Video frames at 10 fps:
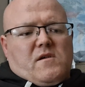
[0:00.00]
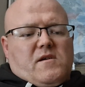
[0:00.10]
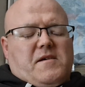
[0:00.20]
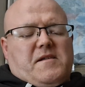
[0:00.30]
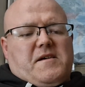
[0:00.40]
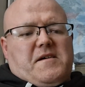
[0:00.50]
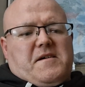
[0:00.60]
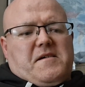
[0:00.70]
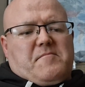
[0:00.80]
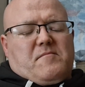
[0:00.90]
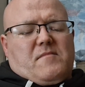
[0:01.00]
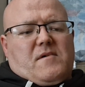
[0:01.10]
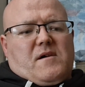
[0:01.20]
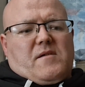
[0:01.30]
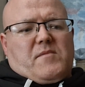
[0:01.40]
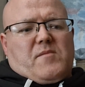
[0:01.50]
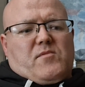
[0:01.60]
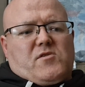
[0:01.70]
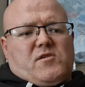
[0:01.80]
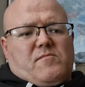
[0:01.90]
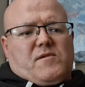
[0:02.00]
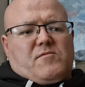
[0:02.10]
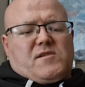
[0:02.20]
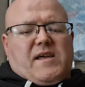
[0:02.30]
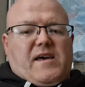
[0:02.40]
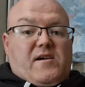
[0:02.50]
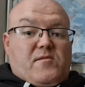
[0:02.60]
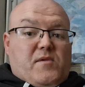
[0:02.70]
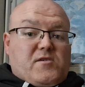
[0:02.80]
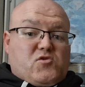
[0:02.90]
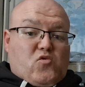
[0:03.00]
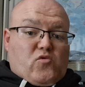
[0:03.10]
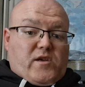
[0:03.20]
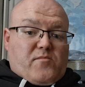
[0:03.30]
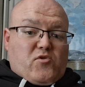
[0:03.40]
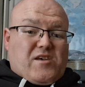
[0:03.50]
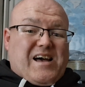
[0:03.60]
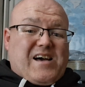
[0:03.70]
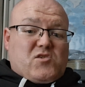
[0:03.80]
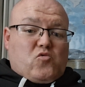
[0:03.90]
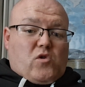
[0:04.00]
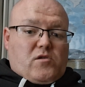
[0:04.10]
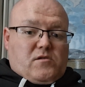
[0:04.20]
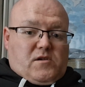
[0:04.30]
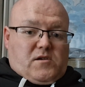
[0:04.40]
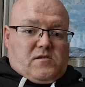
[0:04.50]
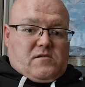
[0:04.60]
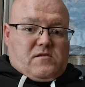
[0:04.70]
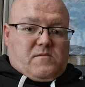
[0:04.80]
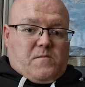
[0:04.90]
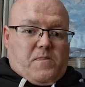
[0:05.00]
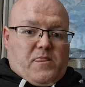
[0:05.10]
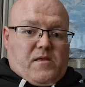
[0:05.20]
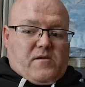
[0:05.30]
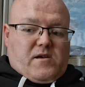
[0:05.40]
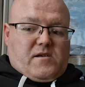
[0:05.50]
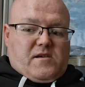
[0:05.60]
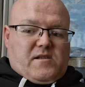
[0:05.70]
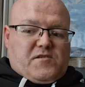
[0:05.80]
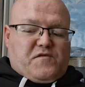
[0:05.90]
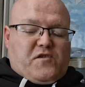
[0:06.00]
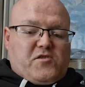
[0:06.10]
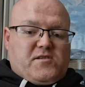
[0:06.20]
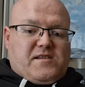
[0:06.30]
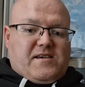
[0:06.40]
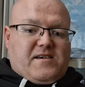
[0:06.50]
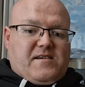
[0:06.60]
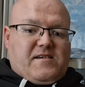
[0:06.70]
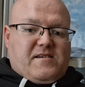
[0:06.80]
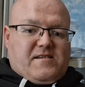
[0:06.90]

And I remember somebody was telling him a story about Castle Huntley, right? And his first day